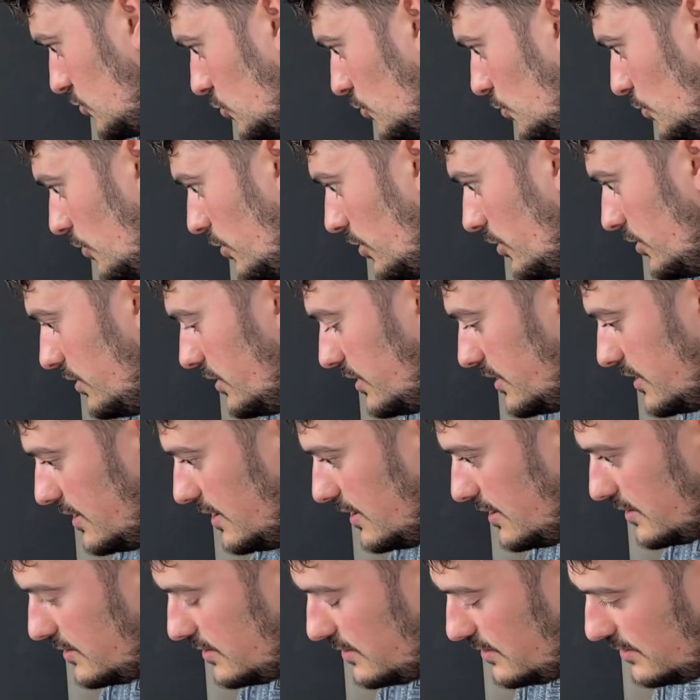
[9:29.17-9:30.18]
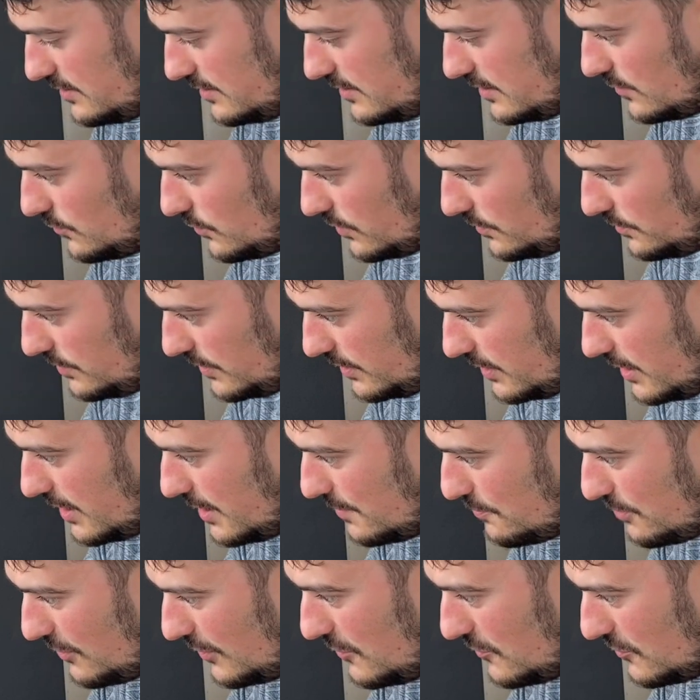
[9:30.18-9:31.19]
worried that it will be
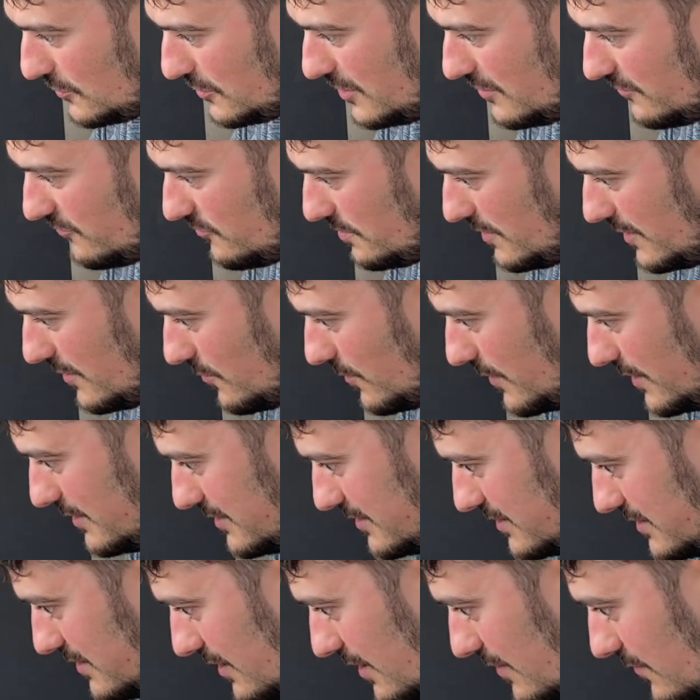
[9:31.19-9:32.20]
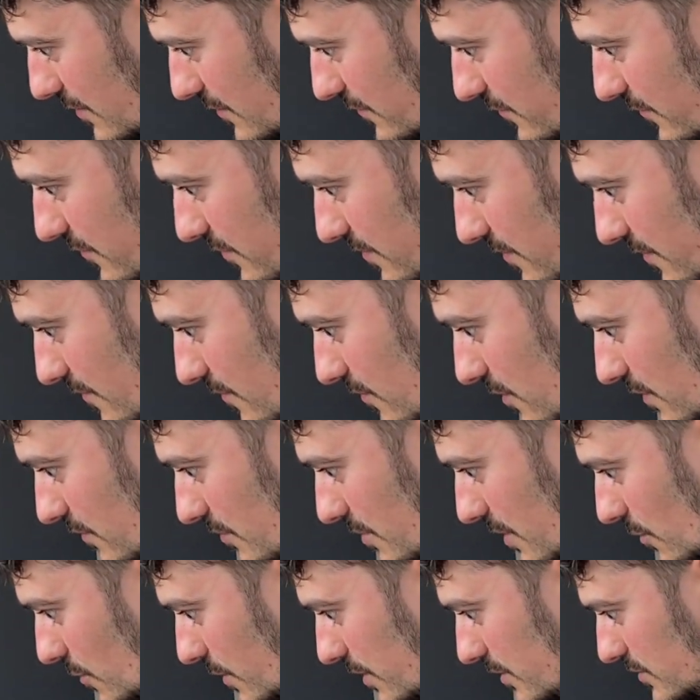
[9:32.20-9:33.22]
blown off by wind of one
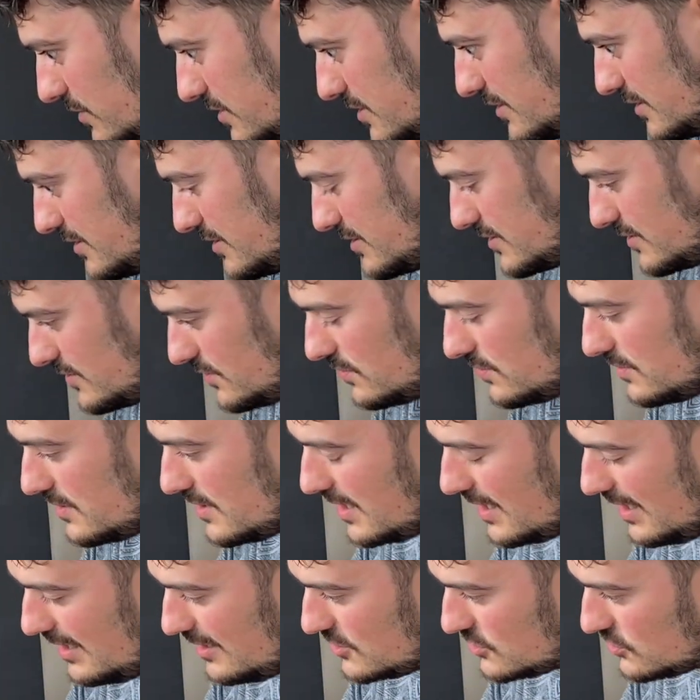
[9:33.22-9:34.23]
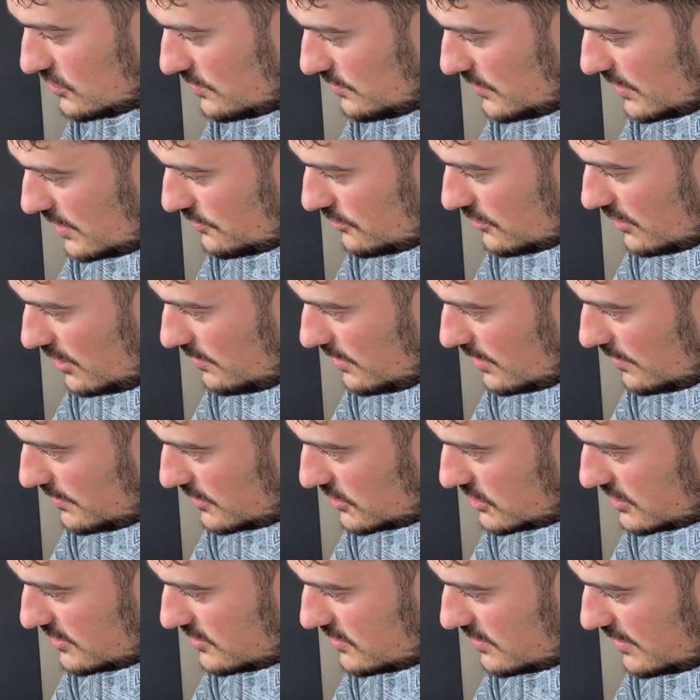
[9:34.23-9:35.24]
of my windowsills, so shouldn't be a problem.
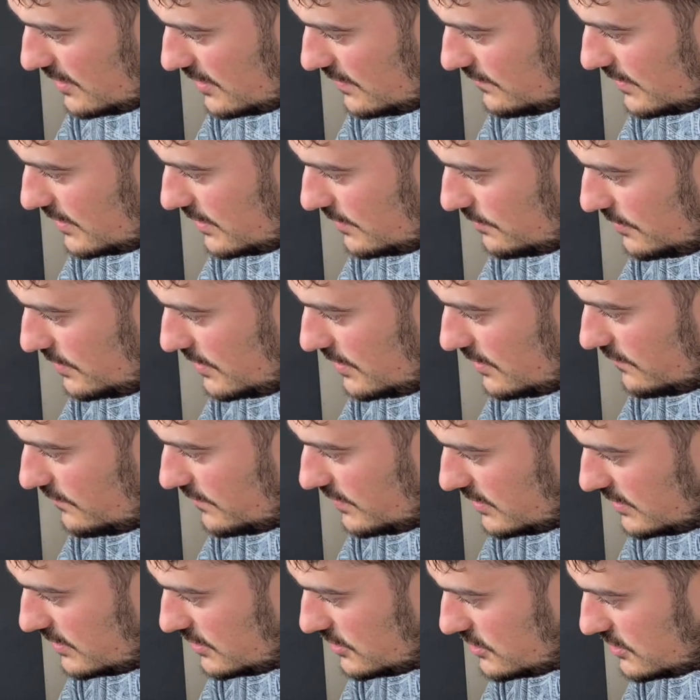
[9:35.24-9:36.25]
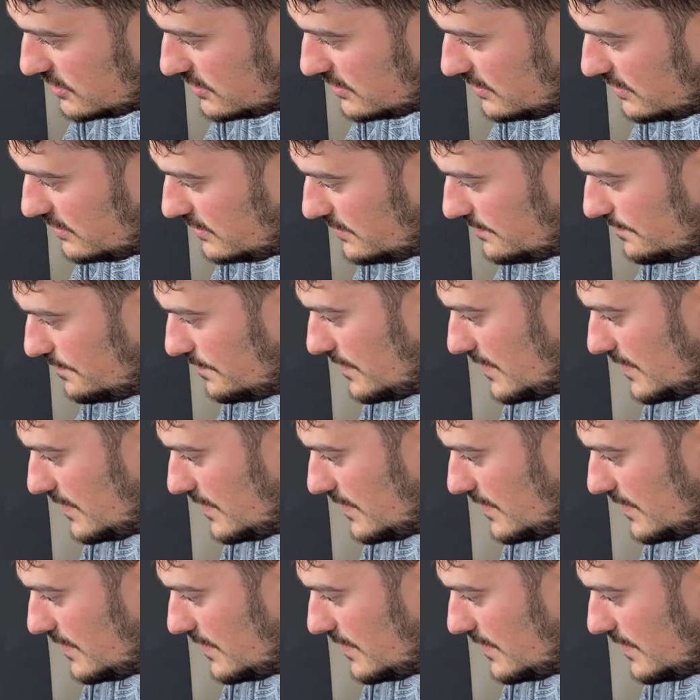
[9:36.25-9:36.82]
But just to give it a bit of additional